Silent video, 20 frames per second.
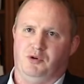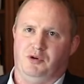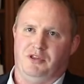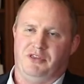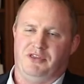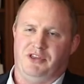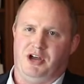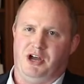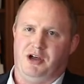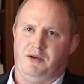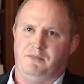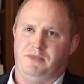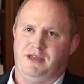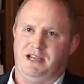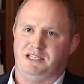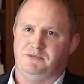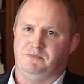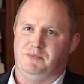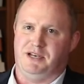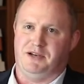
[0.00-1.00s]
of thumb that
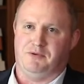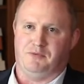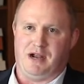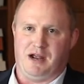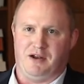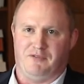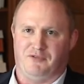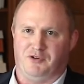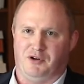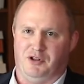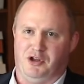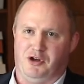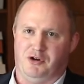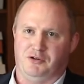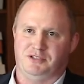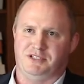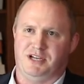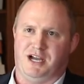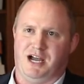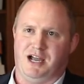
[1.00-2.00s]
has been around for a
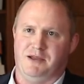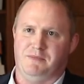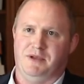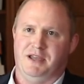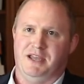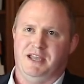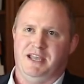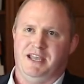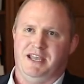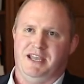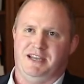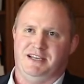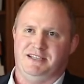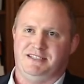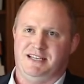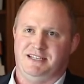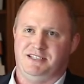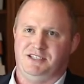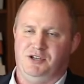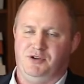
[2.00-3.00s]
long time, and it
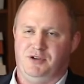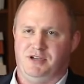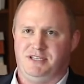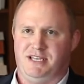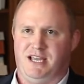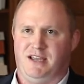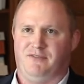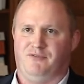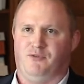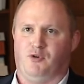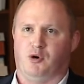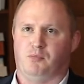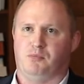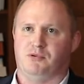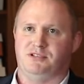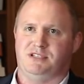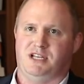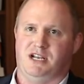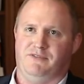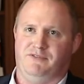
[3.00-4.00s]
says you can take
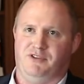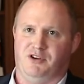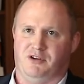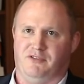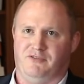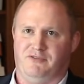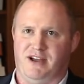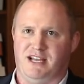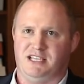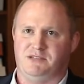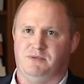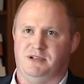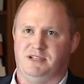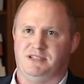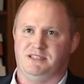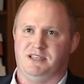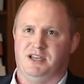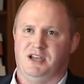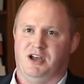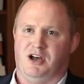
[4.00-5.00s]
4% of your
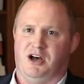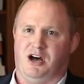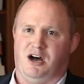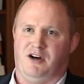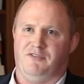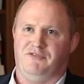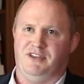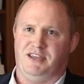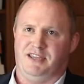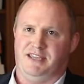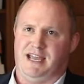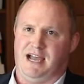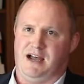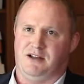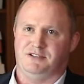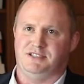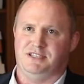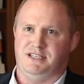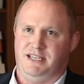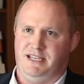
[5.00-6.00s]
investments off the
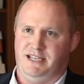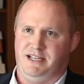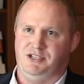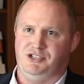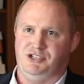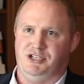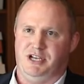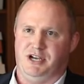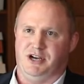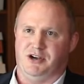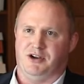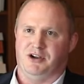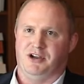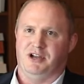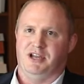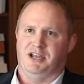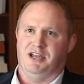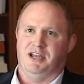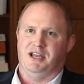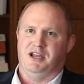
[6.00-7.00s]
accounts each year.
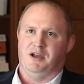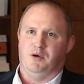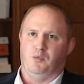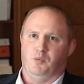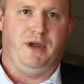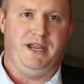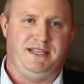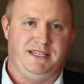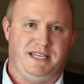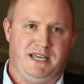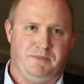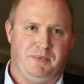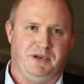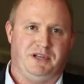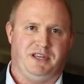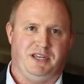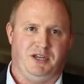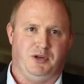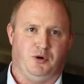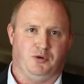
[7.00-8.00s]
We
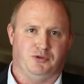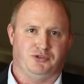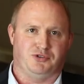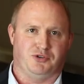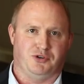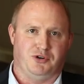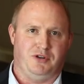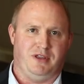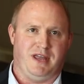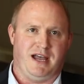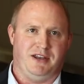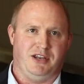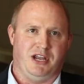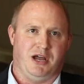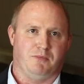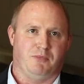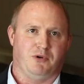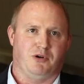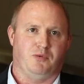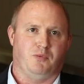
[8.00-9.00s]
typically hold true to that
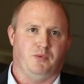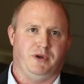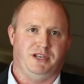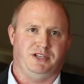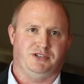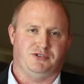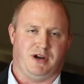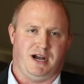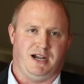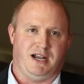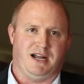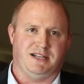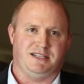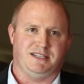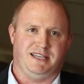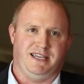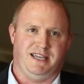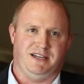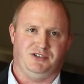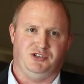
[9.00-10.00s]
number. We try not
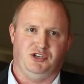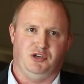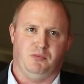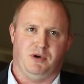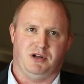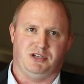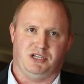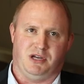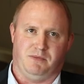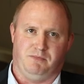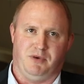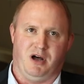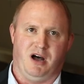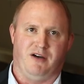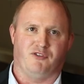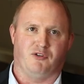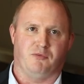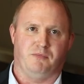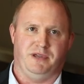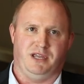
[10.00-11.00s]
to get too much
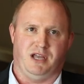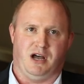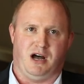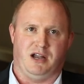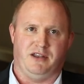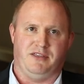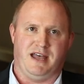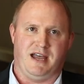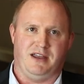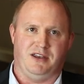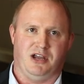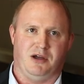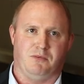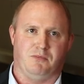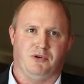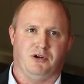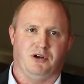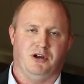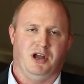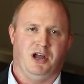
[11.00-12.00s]
above or beyond that
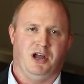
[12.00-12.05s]
number.